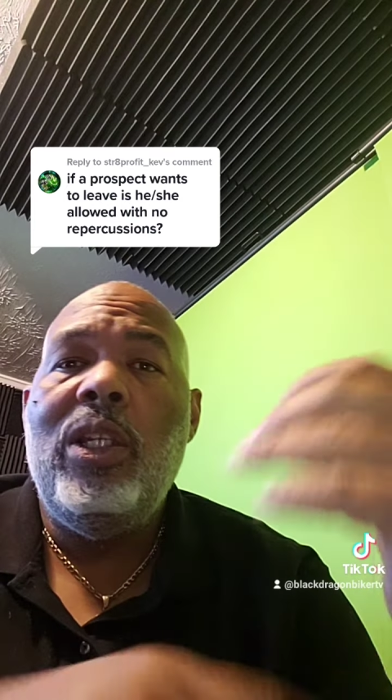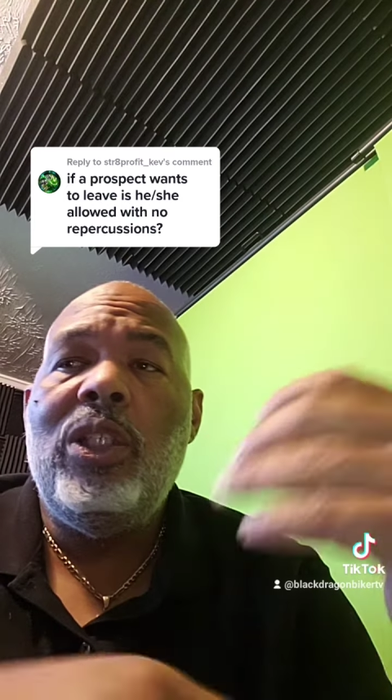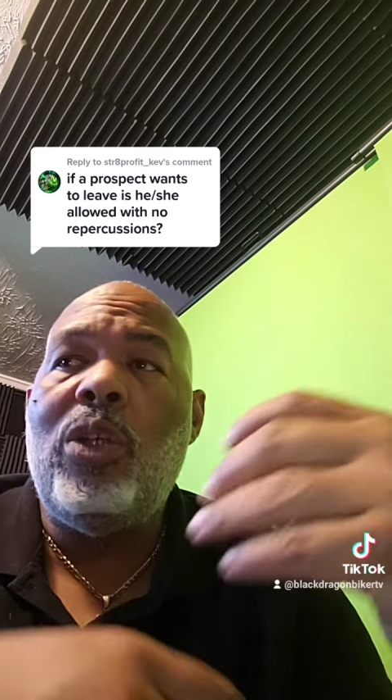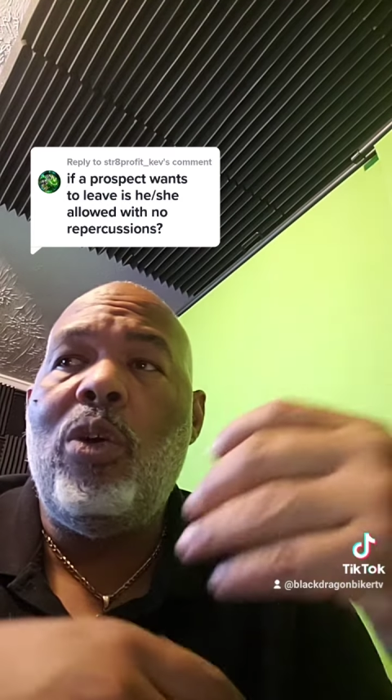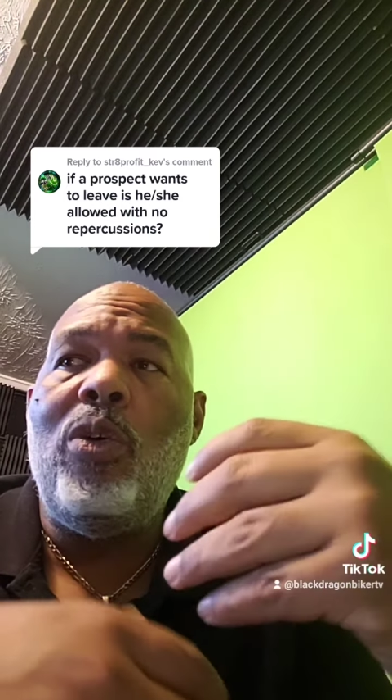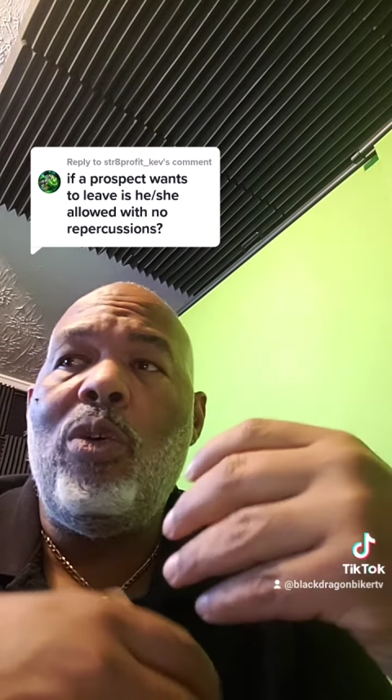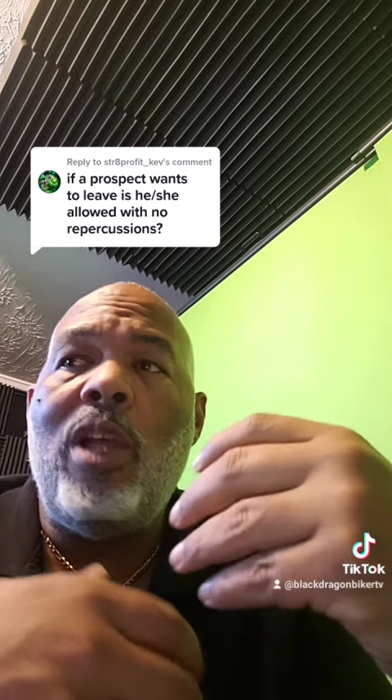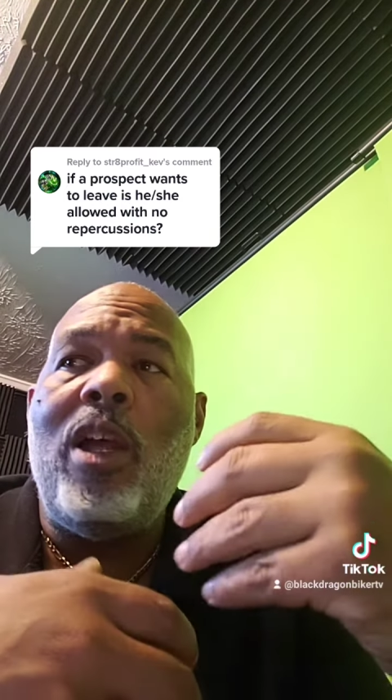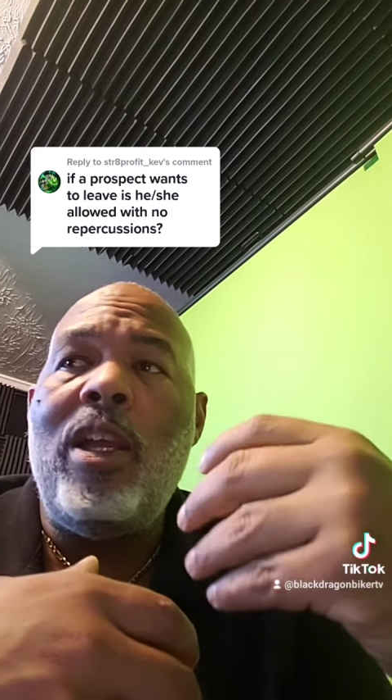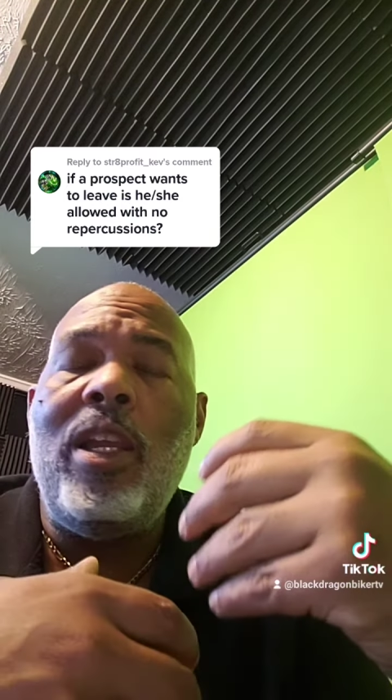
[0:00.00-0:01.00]
So,
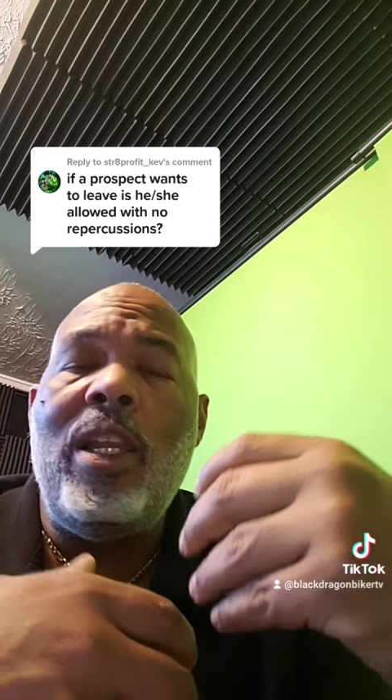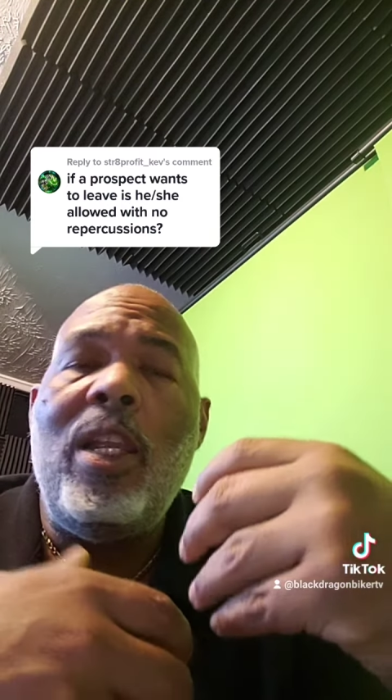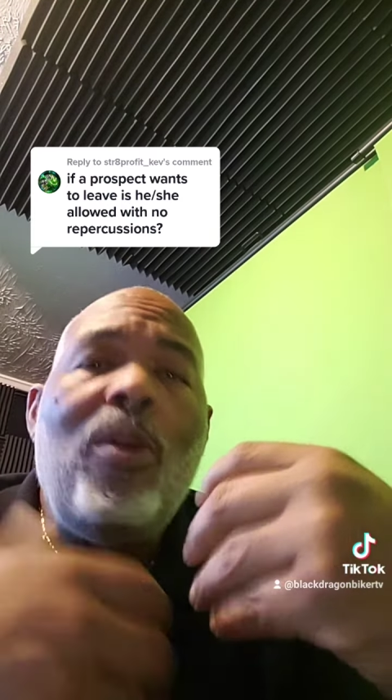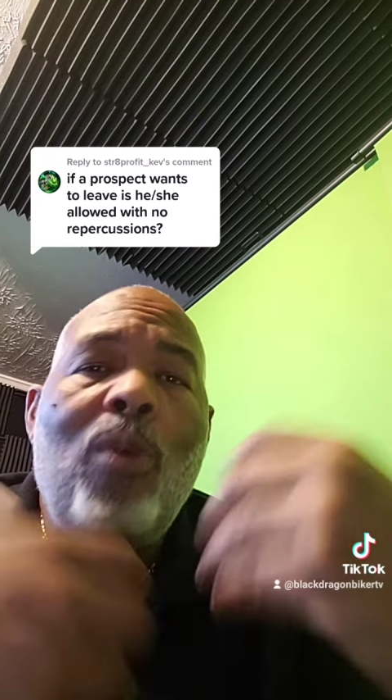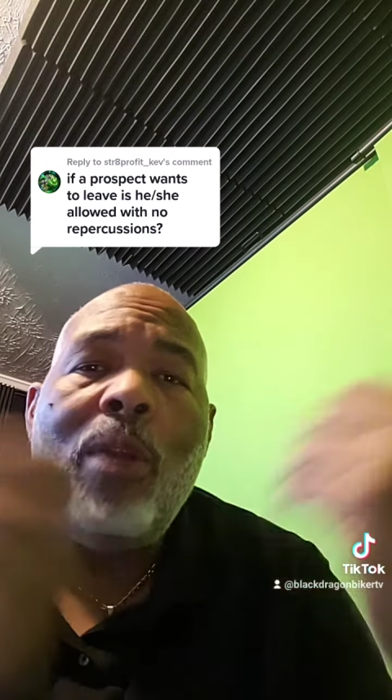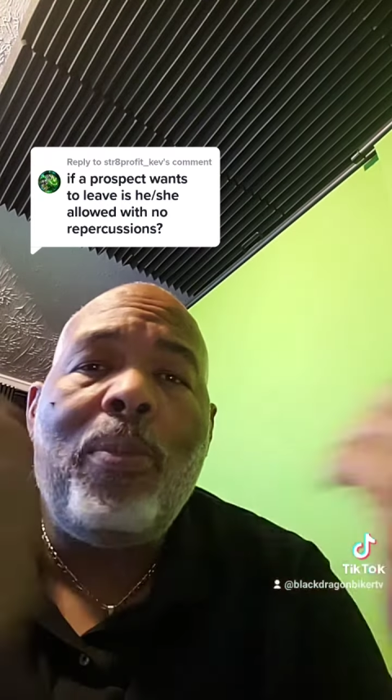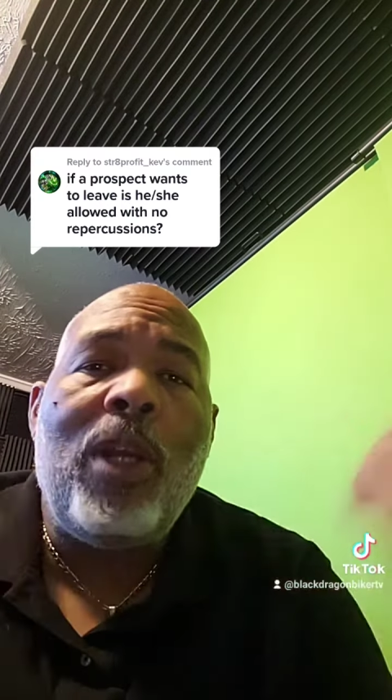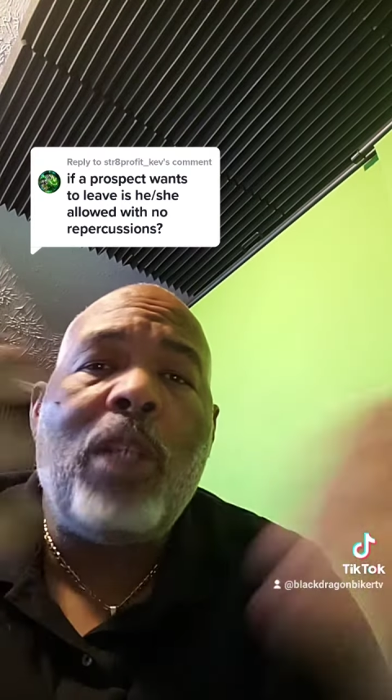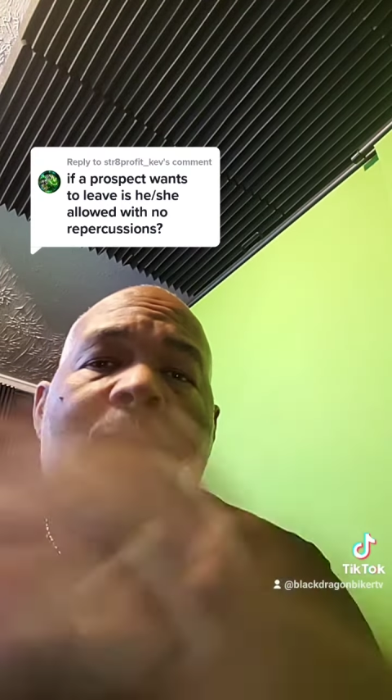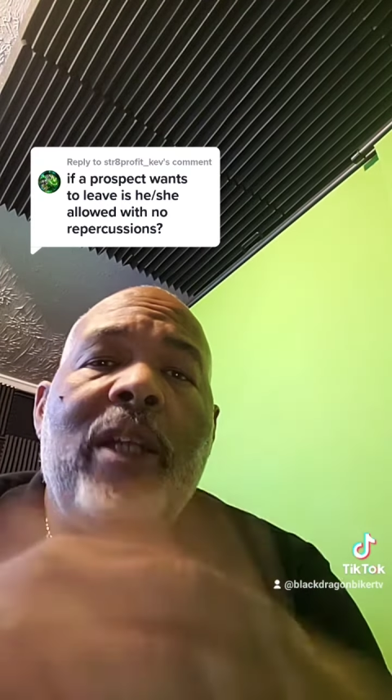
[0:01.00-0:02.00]
uh, what a
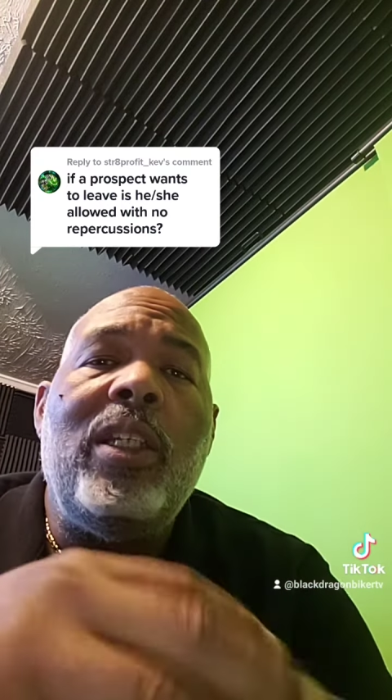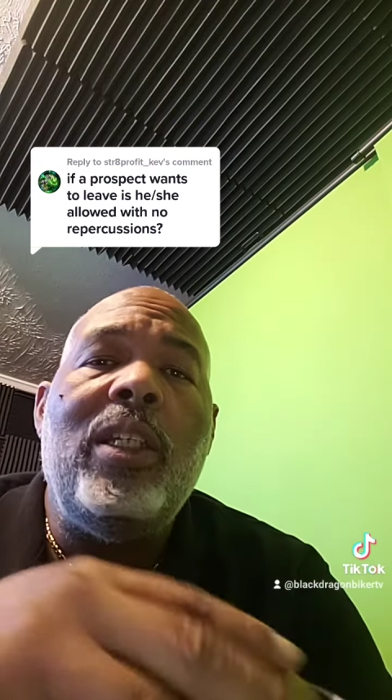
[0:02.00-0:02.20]
prospect